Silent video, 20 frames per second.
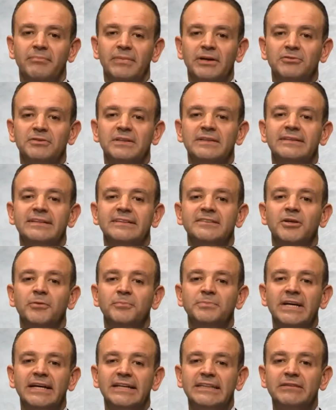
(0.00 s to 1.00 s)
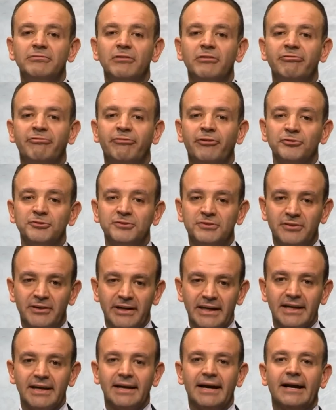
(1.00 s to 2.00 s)
because it has the objective of
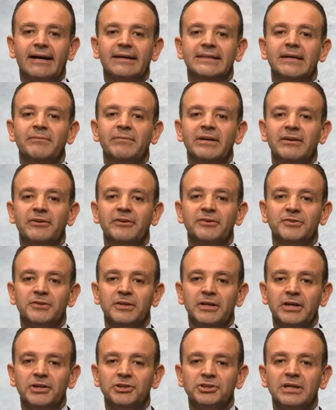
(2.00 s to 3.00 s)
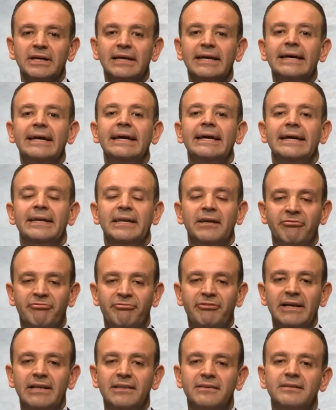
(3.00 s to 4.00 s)
fostering academic research in a
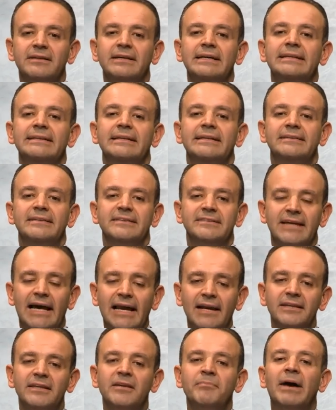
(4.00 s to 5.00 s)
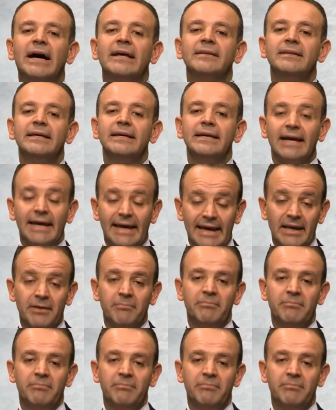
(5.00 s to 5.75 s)
field that is highly demanding and